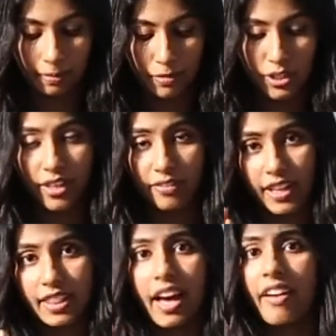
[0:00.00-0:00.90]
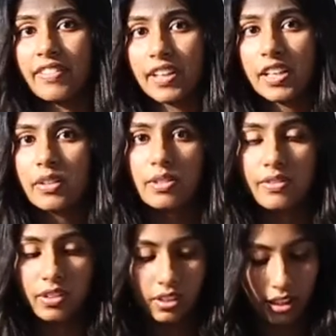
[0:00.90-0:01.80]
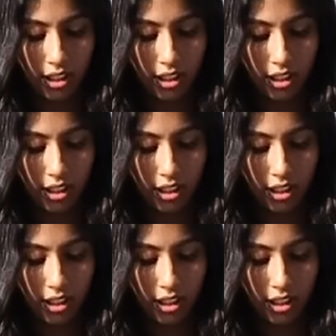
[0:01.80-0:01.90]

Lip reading: So I find that very useful.